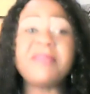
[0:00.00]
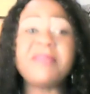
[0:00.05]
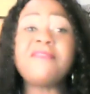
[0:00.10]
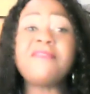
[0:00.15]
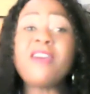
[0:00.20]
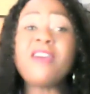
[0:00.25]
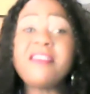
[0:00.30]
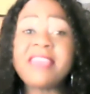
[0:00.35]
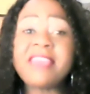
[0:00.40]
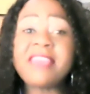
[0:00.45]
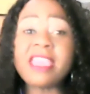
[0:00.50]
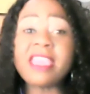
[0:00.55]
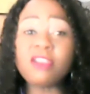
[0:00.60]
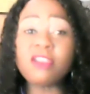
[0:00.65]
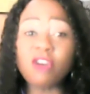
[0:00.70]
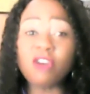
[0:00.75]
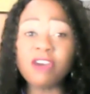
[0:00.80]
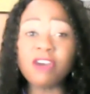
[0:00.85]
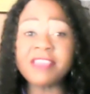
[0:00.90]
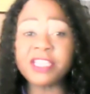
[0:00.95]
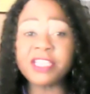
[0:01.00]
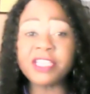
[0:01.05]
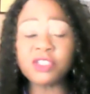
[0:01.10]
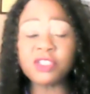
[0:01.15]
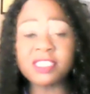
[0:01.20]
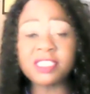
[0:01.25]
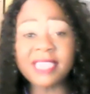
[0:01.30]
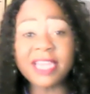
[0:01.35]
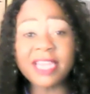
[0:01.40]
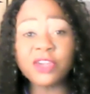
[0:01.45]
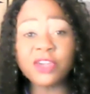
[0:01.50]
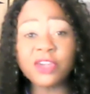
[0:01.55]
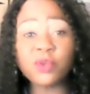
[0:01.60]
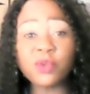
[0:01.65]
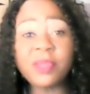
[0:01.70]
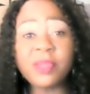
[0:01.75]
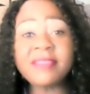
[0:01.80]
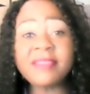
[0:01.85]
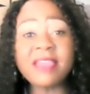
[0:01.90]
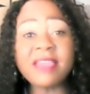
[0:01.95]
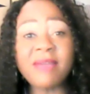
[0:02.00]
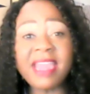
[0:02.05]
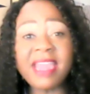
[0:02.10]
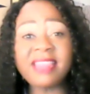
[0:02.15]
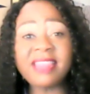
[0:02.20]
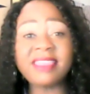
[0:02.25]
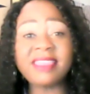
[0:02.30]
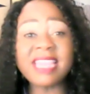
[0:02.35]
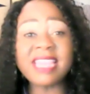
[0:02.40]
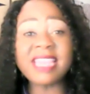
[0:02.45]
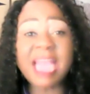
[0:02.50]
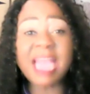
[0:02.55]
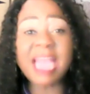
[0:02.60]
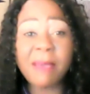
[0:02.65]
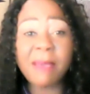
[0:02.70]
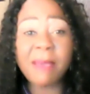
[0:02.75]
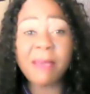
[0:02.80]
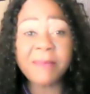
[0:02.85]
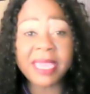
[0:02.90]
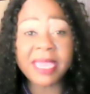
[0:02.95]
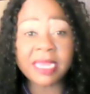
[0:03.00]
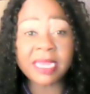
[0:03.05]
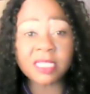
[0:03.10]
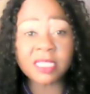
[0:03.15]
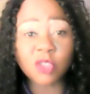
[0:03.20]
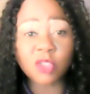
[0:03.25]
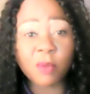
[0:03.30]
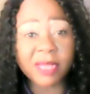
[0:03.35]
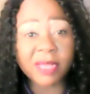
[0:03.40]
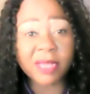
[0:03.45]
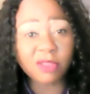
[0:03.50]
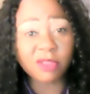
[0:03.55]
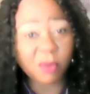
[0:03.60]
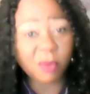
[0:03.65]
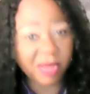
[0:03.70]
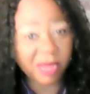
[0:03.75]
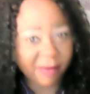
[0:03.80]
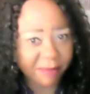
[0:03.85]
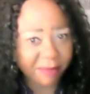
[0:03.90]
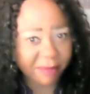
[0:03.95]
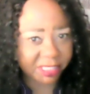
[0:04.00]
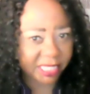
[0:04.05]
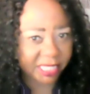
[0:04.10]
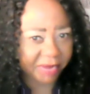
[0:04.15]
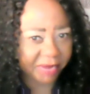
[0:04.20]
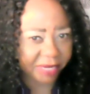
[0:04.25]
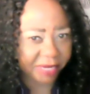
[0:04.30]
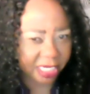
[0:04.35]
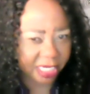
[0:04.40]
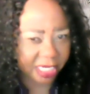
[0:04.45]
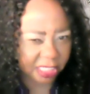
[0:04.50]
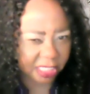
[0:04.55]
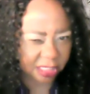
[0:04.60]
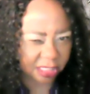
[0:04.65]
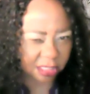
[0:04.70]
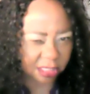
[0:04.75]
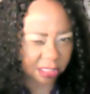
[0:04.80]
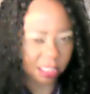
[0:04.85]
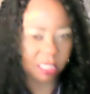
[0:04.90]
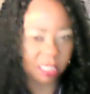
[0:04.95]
Before they go, they should start doing the right thing. So this.